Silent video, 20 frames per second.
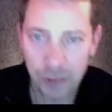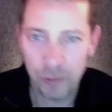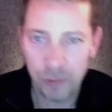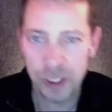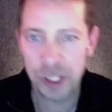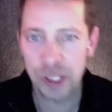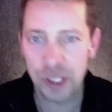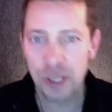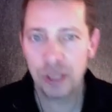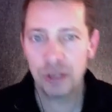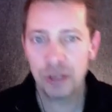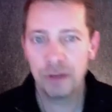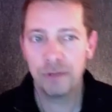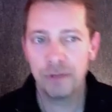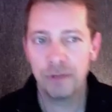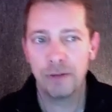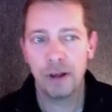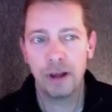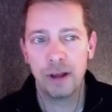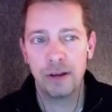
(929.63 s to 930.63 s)
original
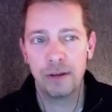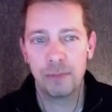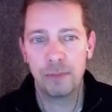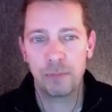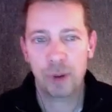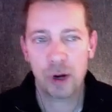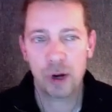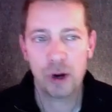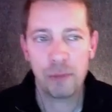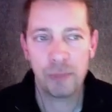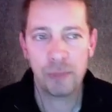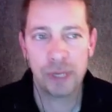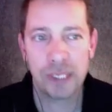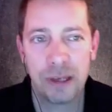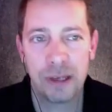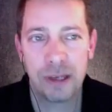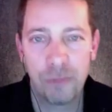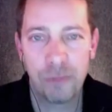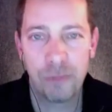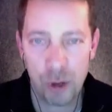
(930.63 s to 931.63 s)

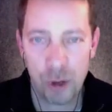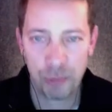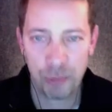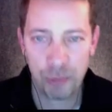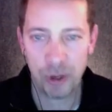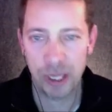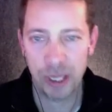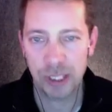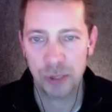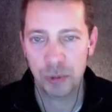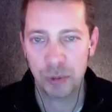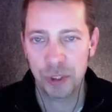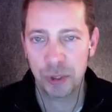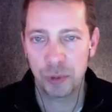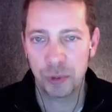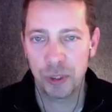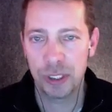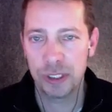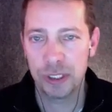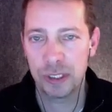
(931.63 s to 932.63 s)
purpose of WordPress, which
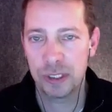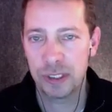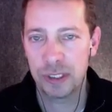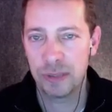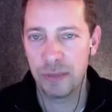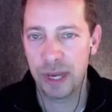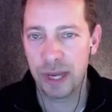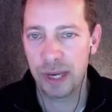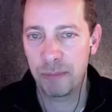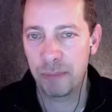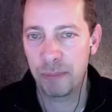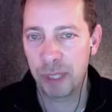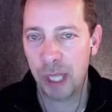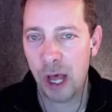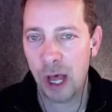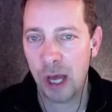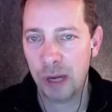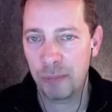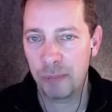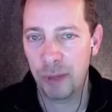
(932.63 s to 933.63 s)
was to make
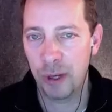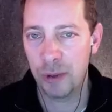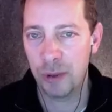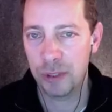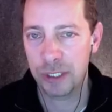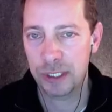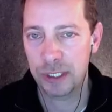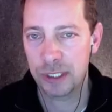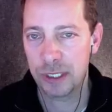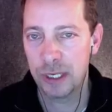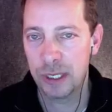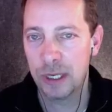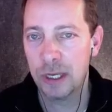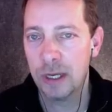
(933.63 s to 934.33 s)
blog posts.